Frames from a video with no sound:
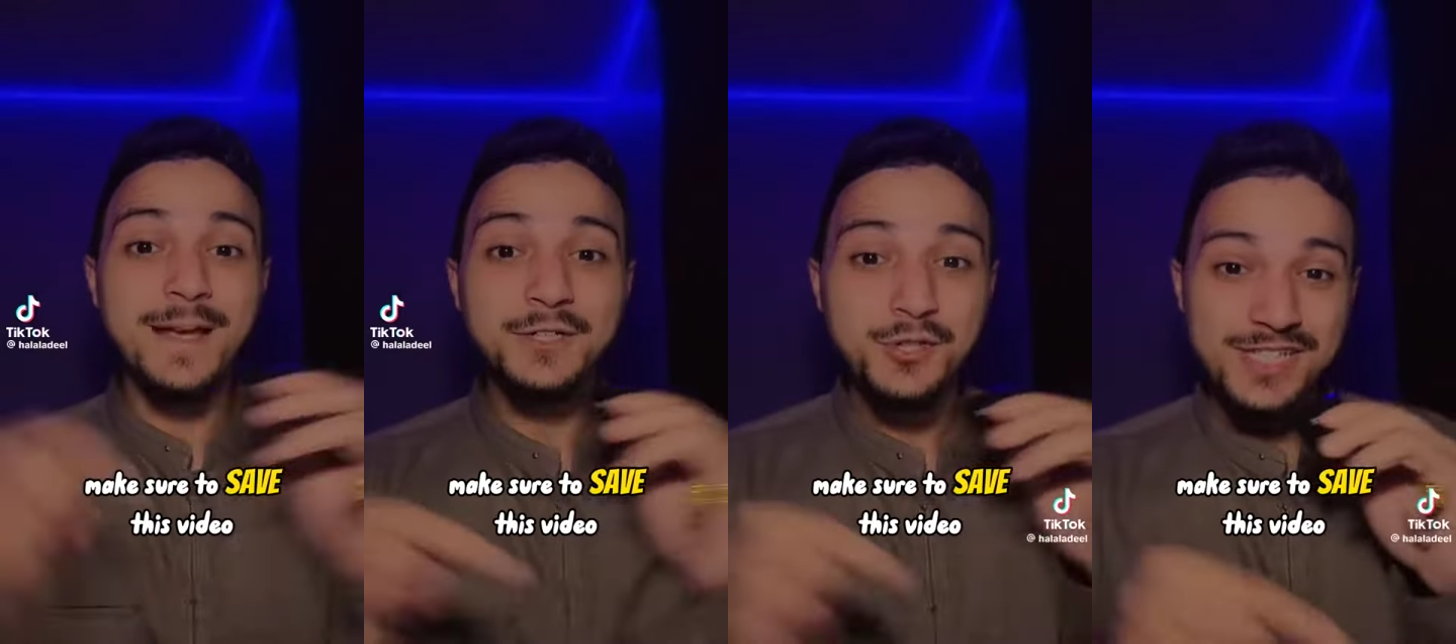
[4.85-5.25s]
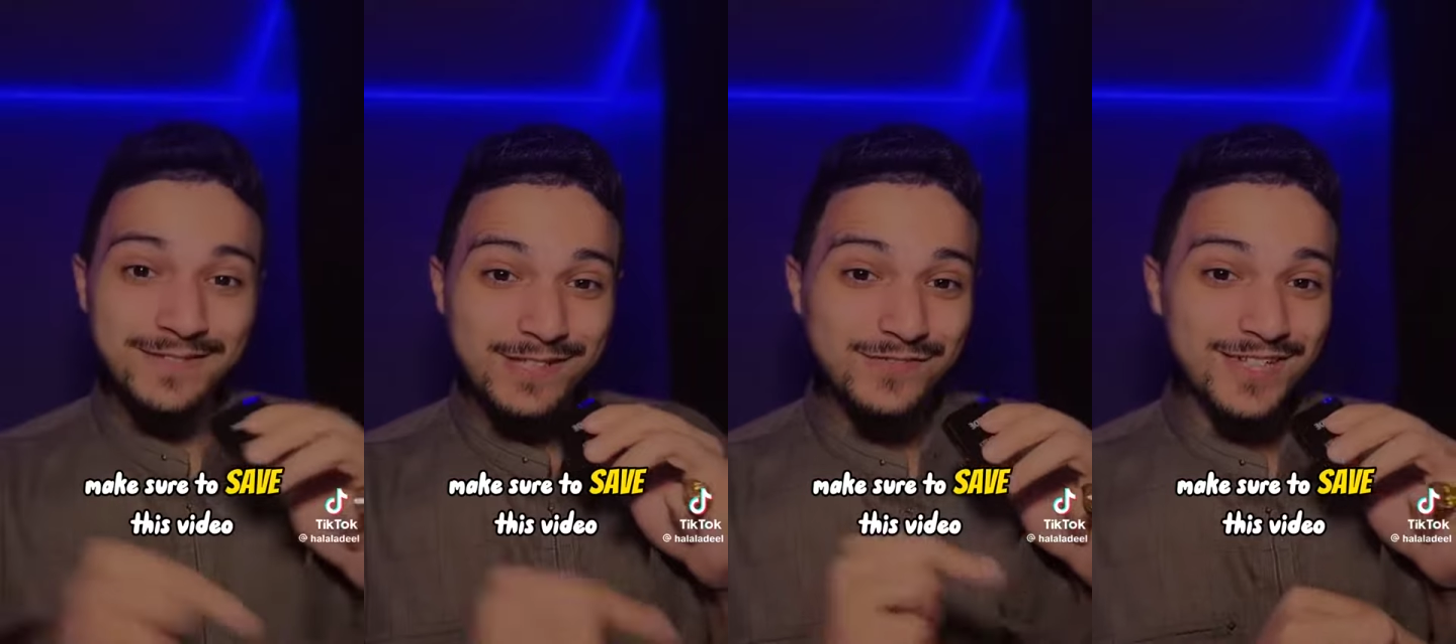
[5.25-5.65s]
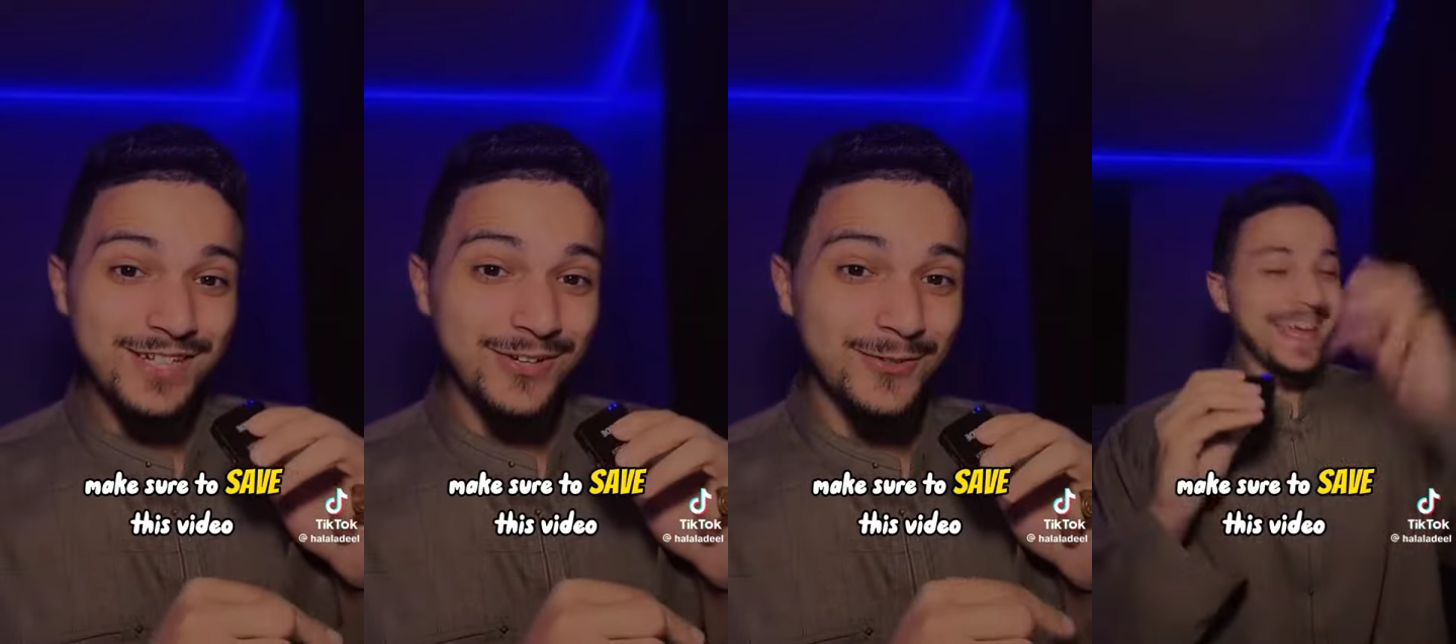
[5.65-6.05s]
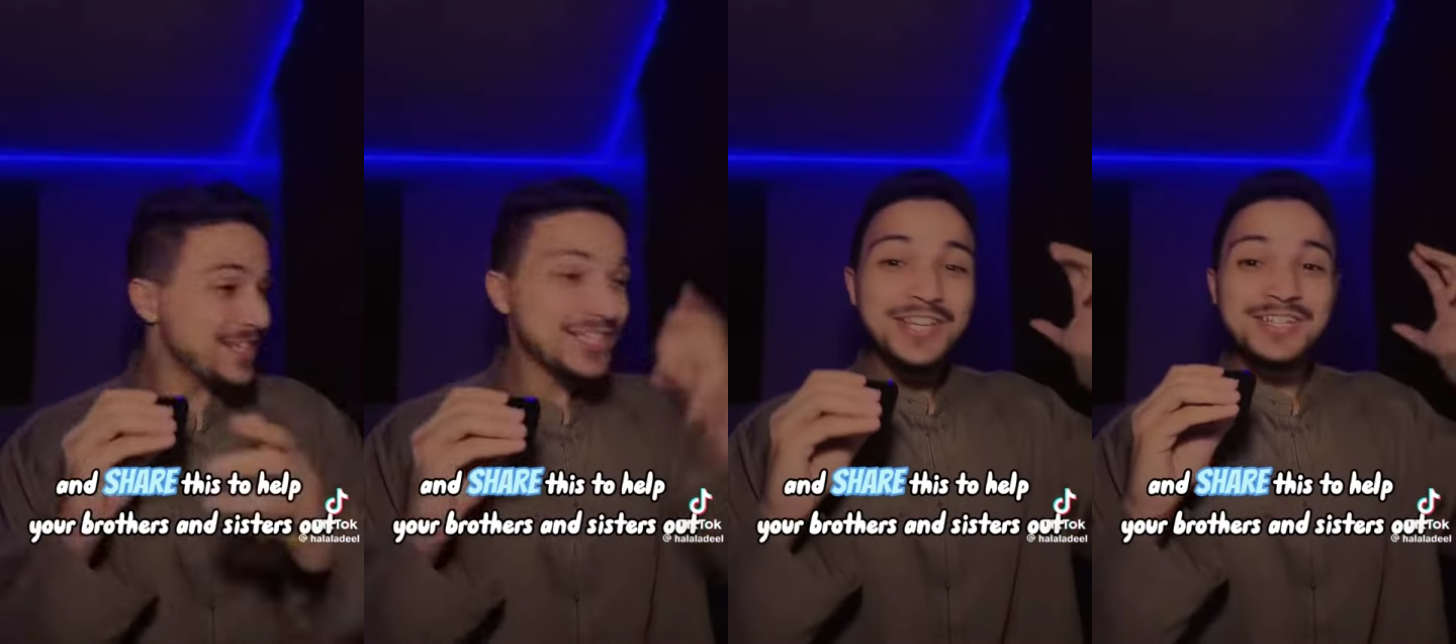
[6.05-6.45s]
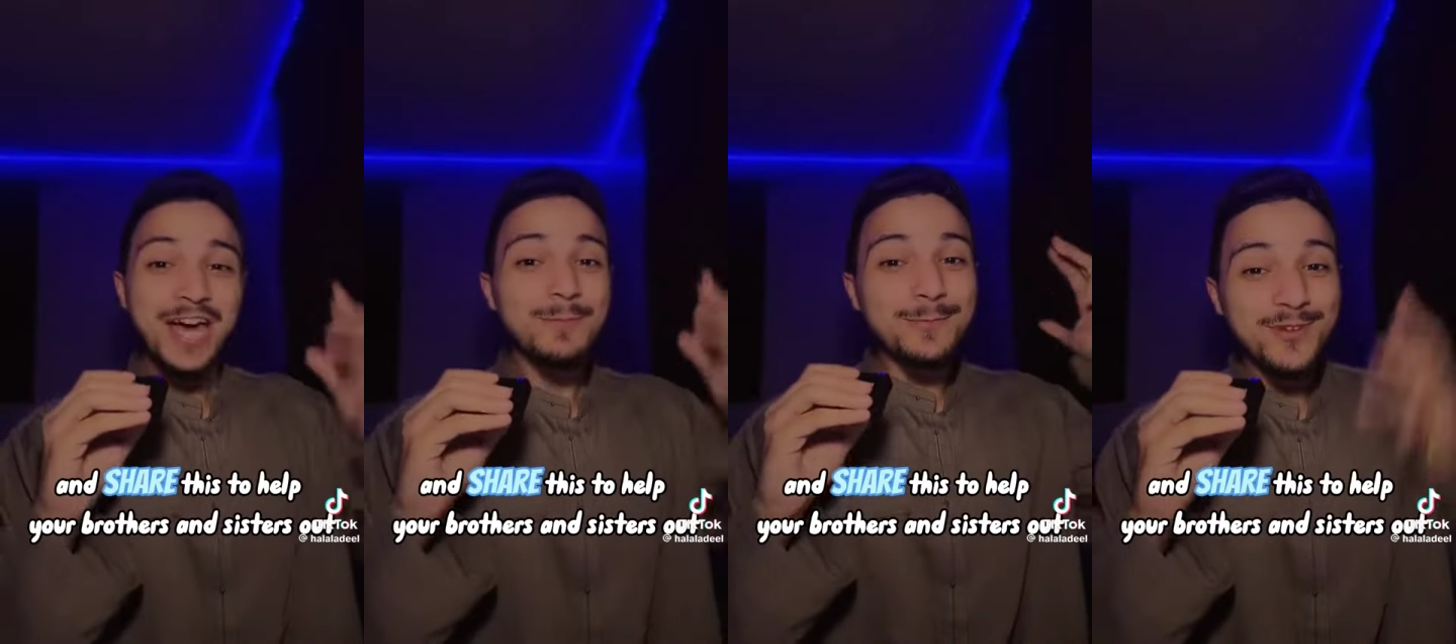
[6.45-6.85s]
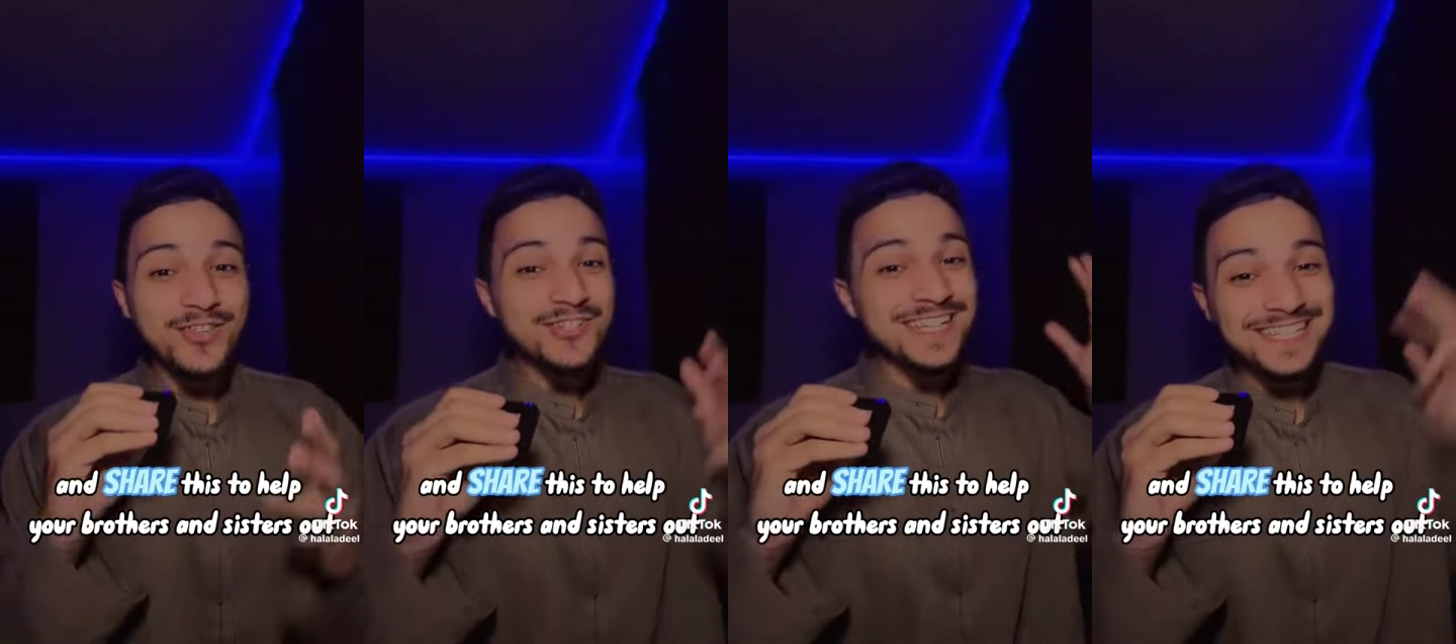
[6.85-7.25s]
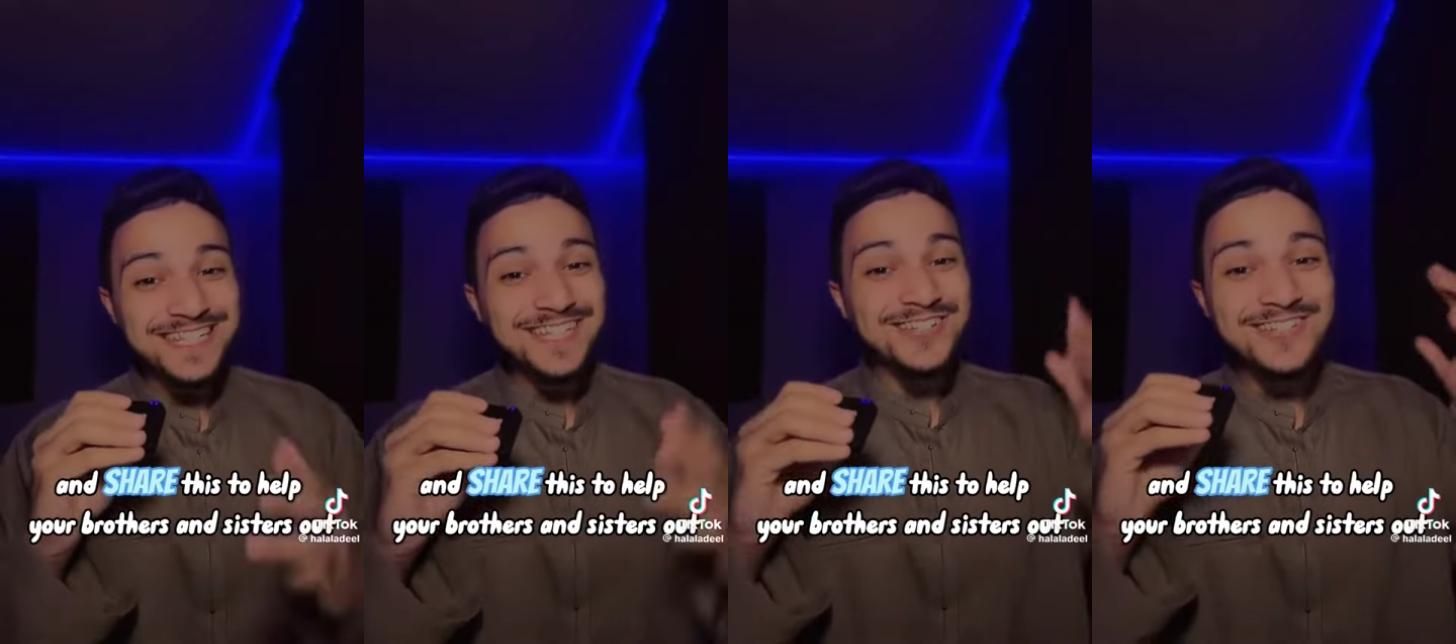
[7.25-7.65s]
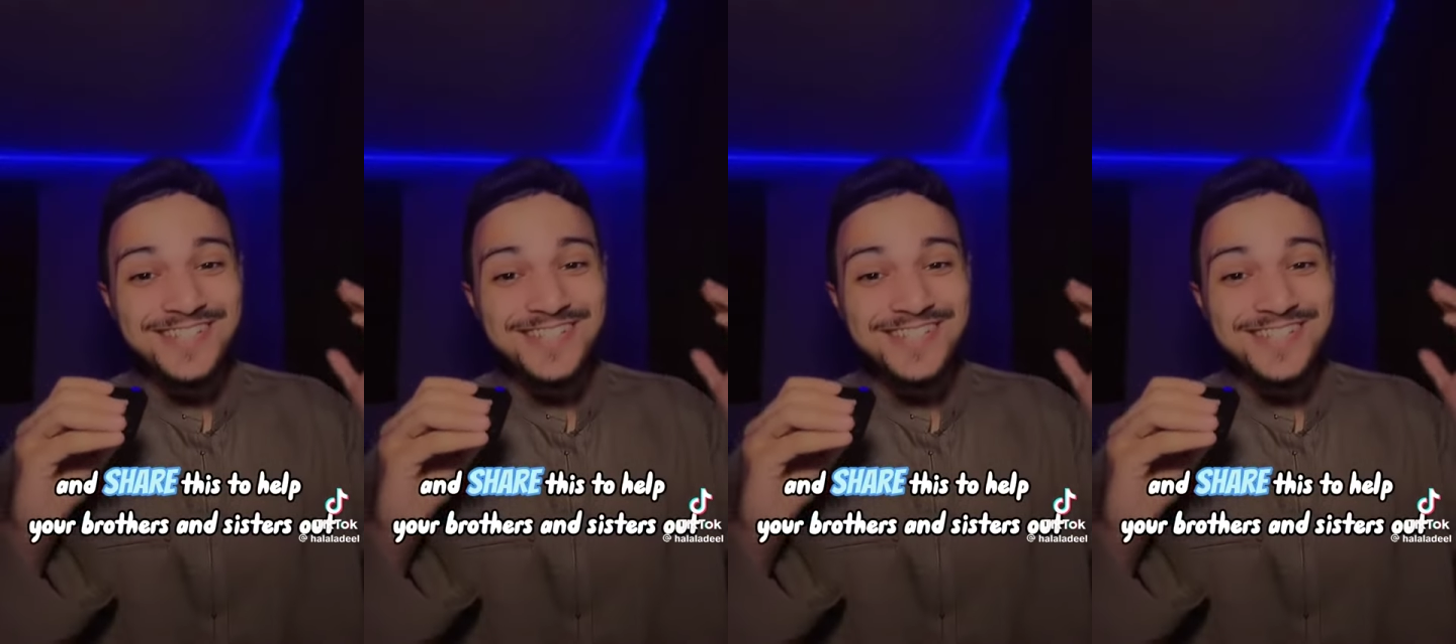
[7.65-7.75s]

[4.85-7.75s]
Make sure to save this video and share this to help your brothers and sisters